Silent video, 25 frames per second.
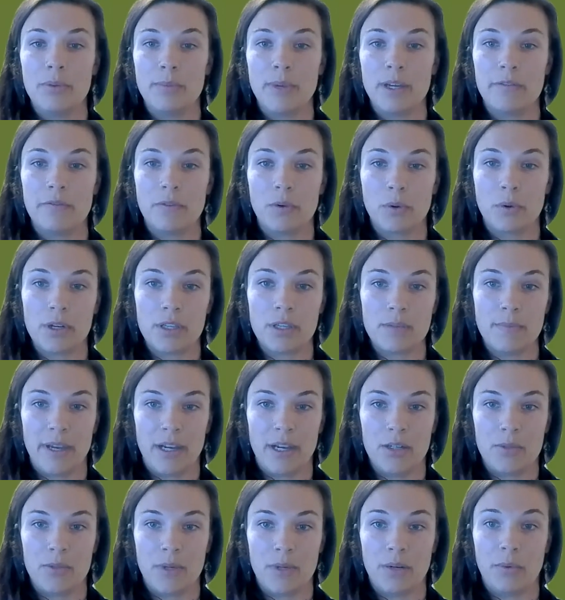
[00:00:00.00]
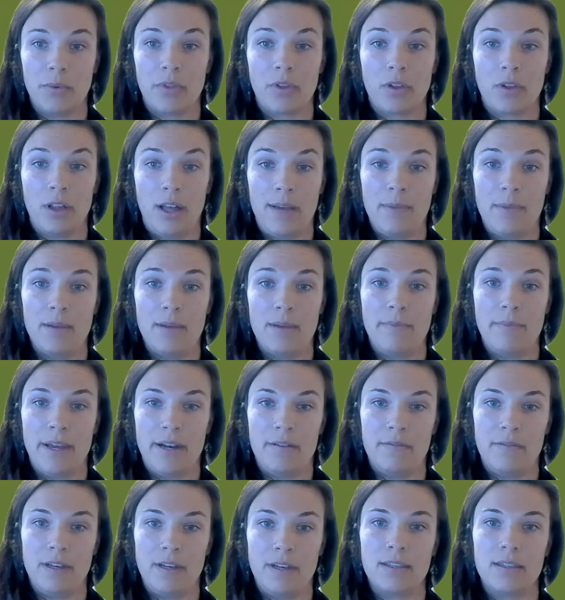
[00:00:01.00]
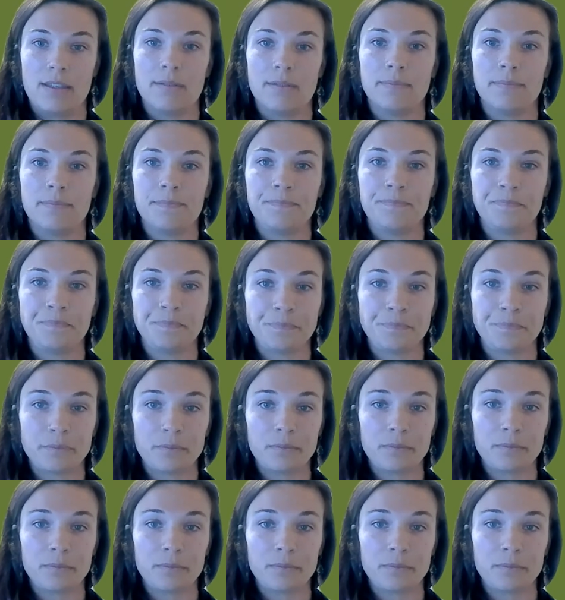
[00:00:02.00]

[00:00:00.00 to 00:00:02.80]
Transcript: implement forest management with climate benefits.